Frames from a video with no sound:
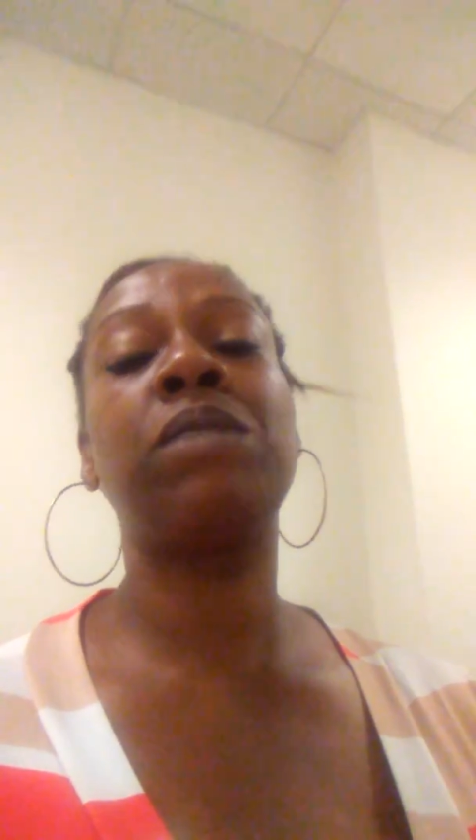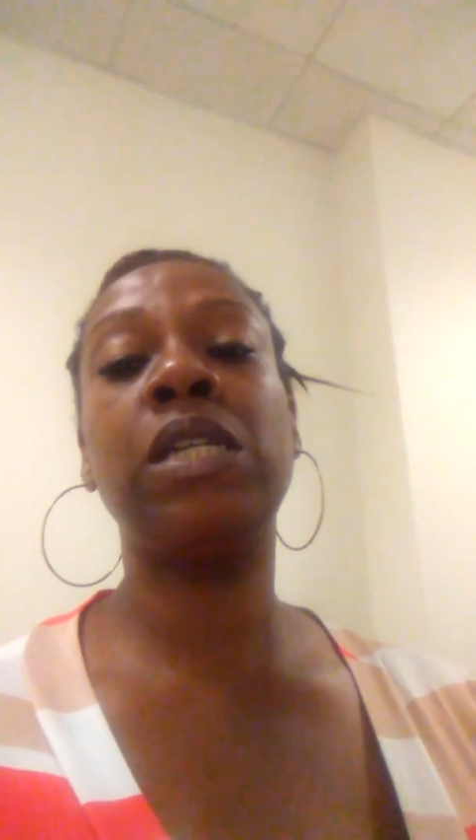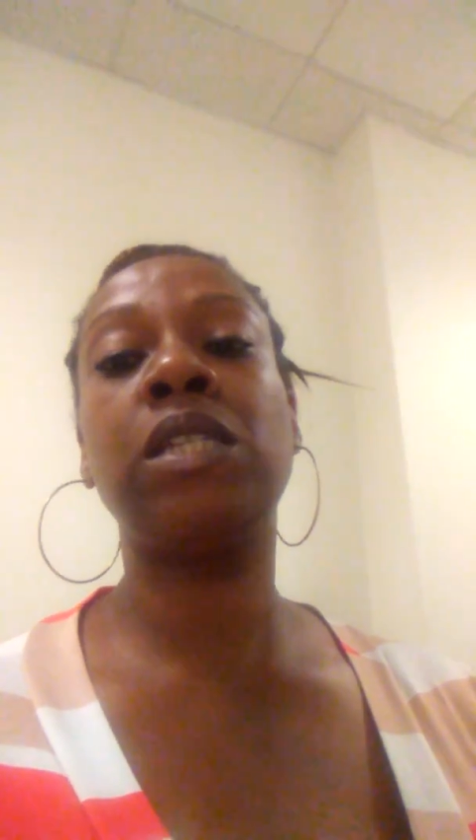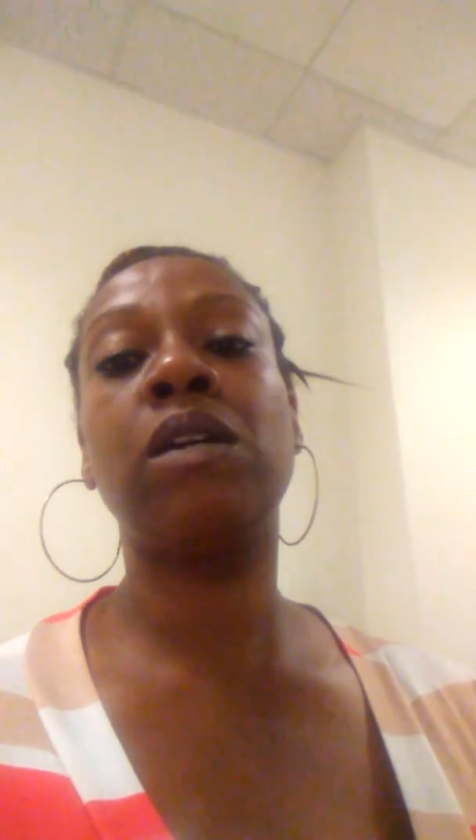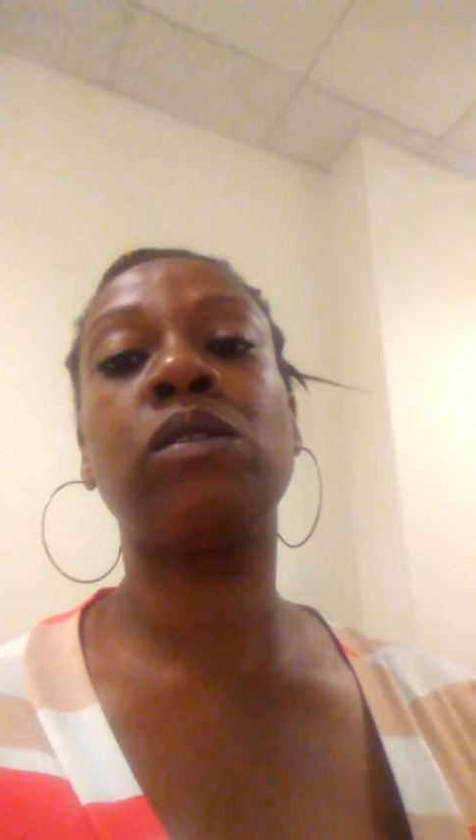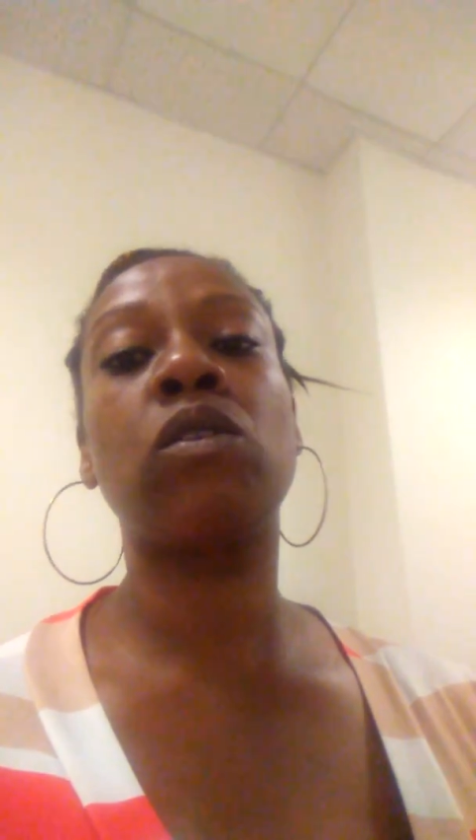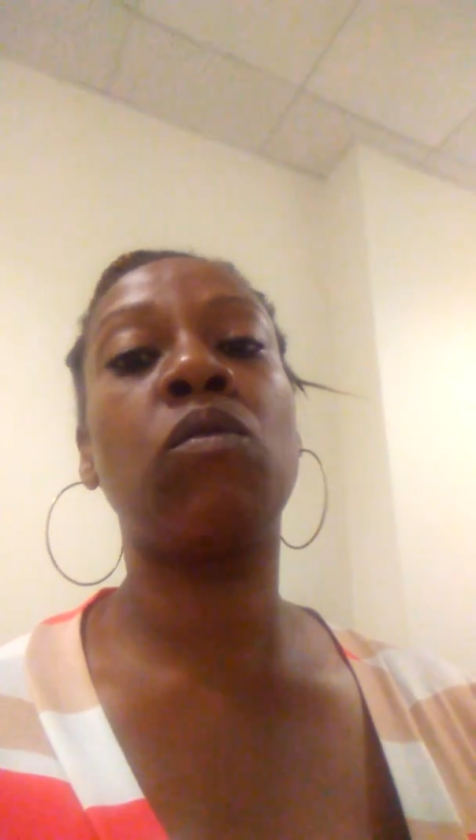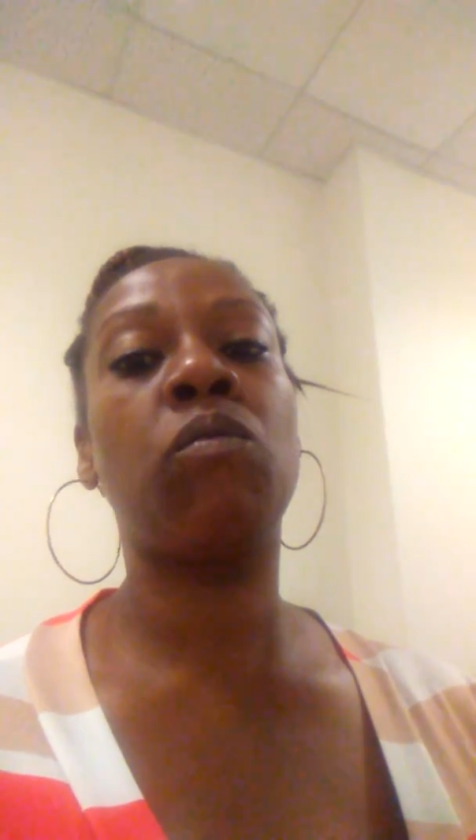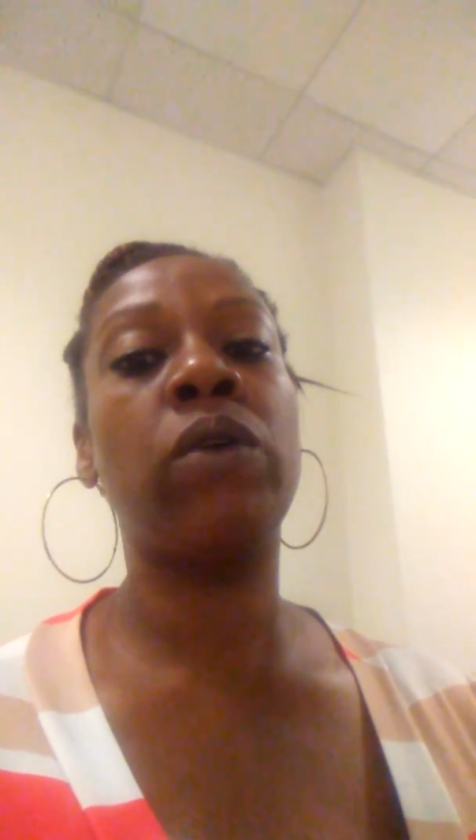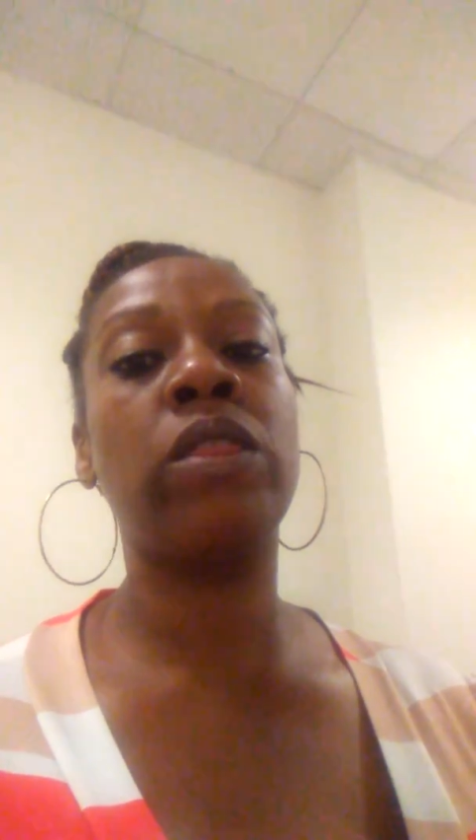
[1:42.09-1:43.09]
details
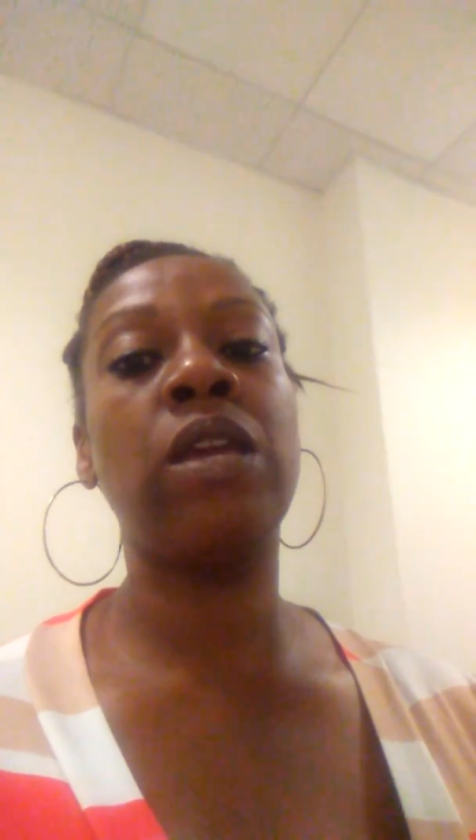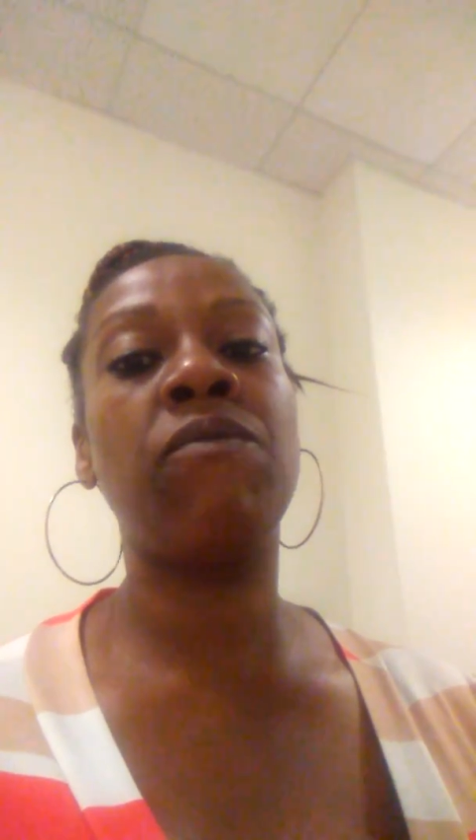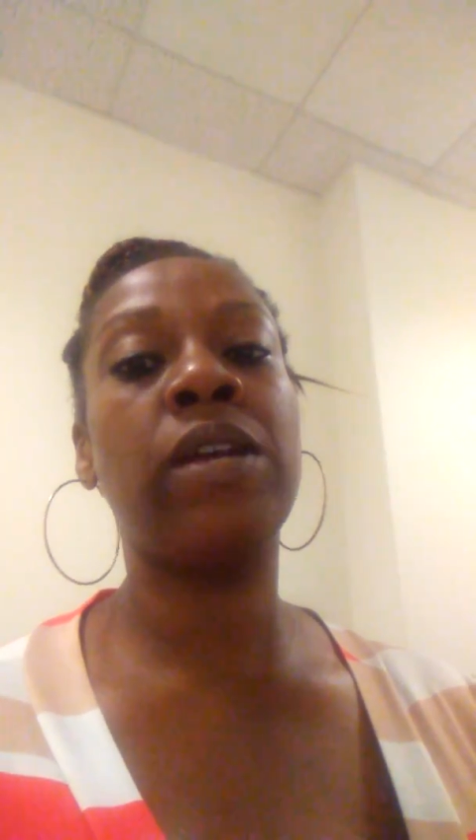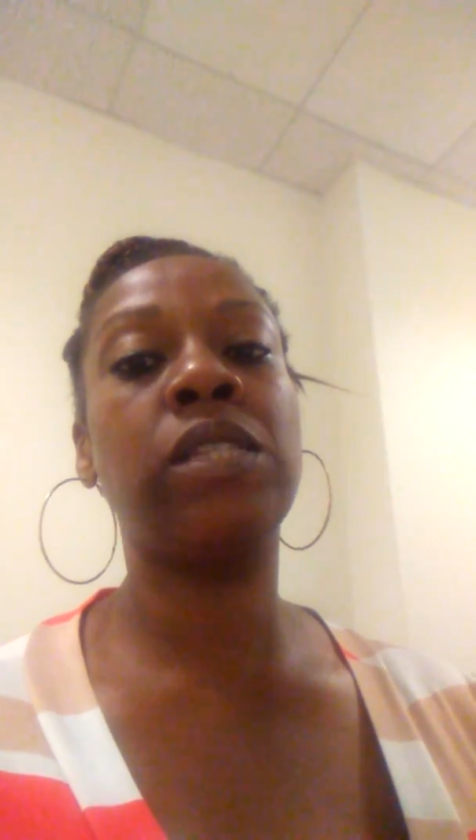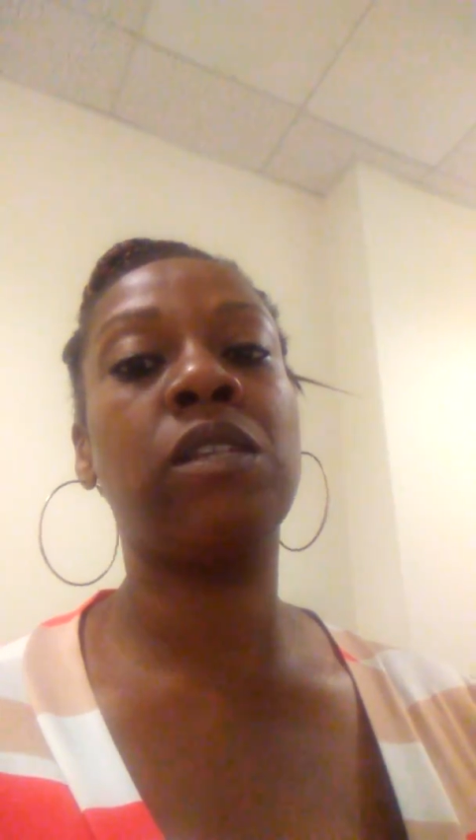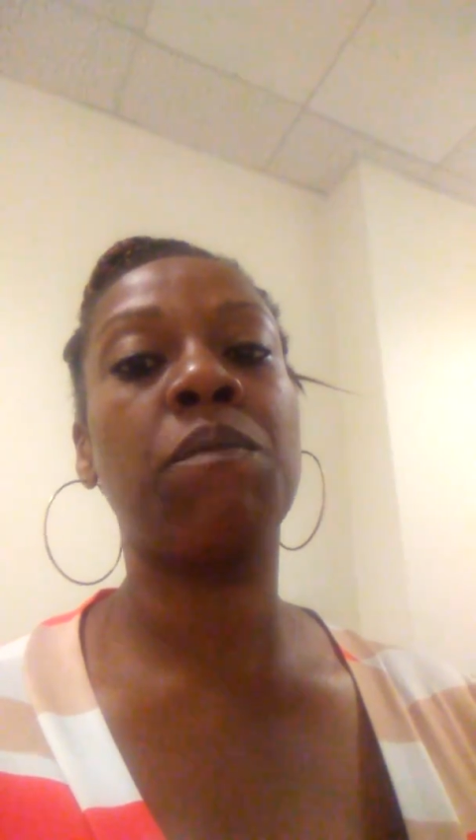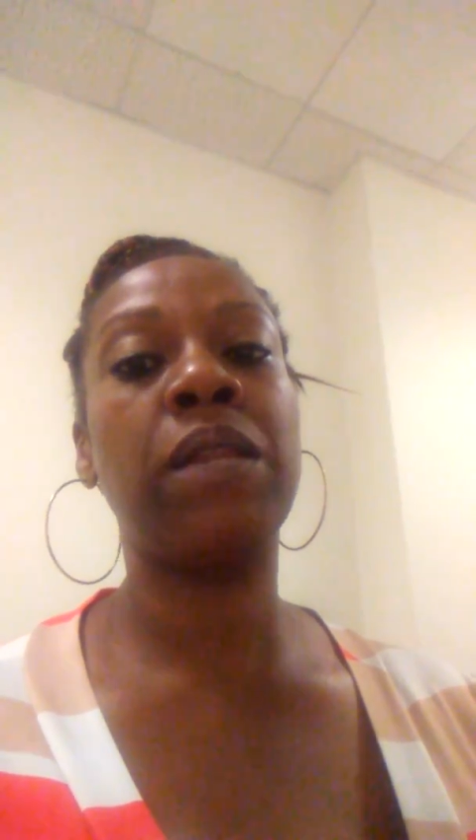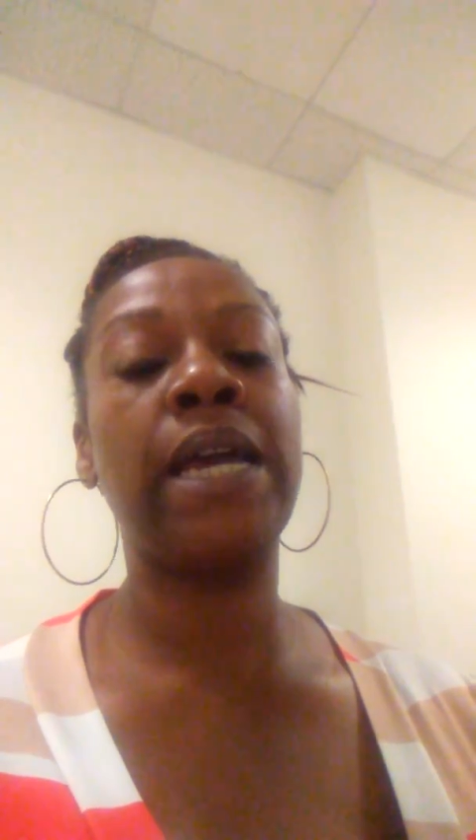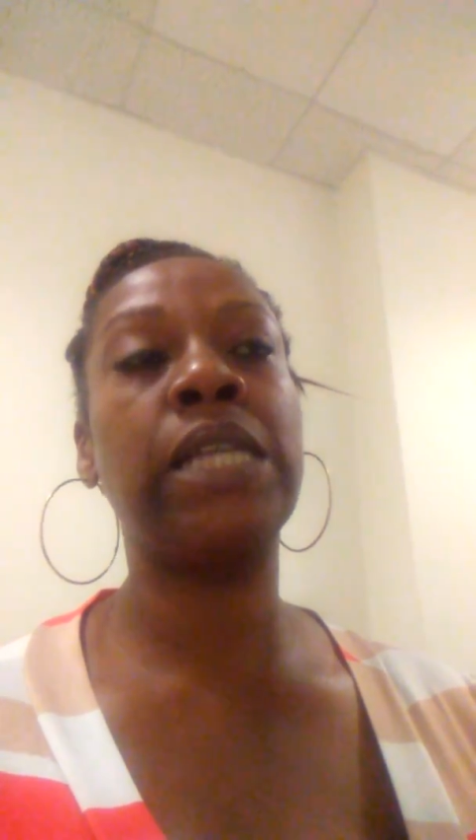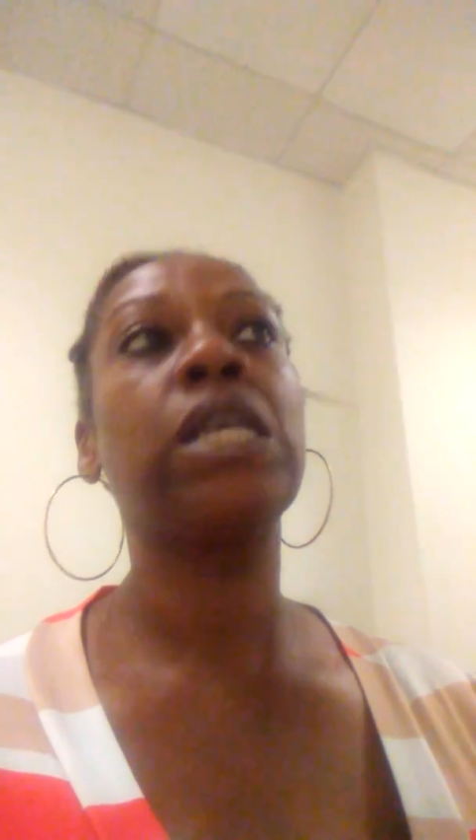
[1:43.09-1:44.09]
on where the event took
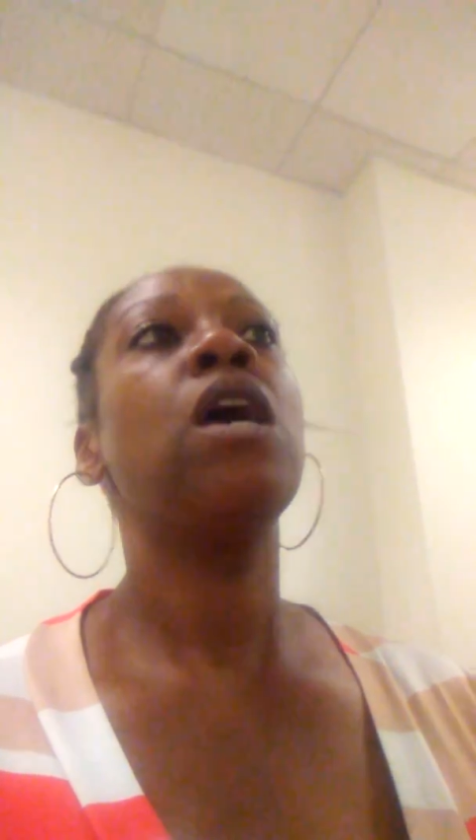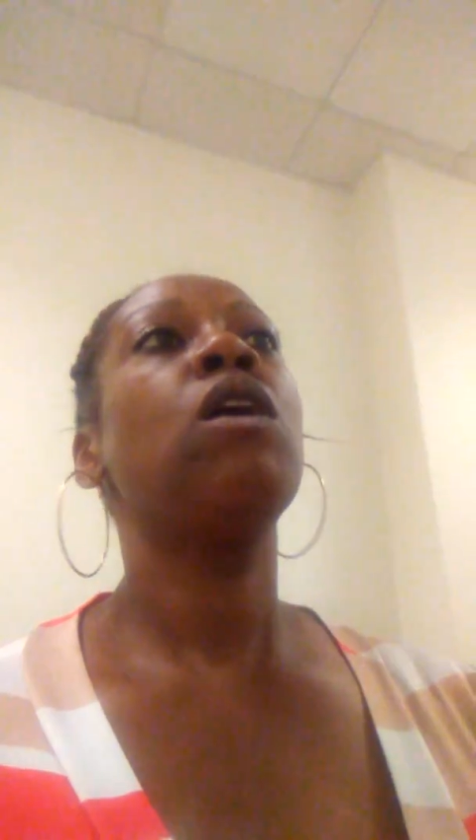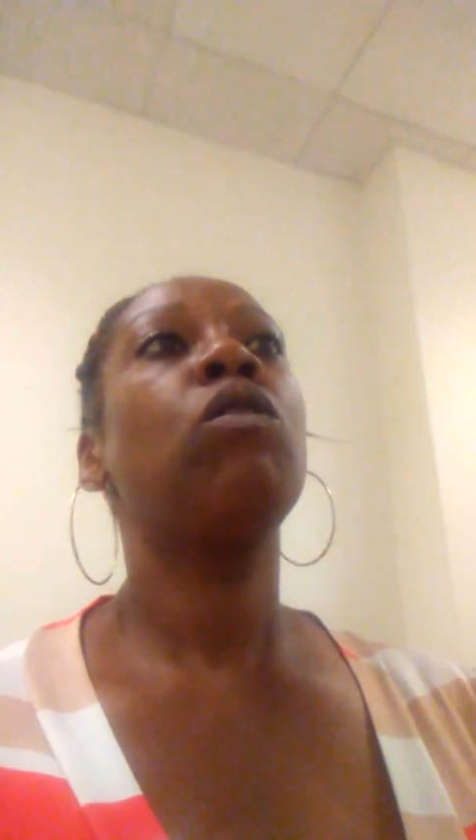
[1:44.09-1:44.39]
place,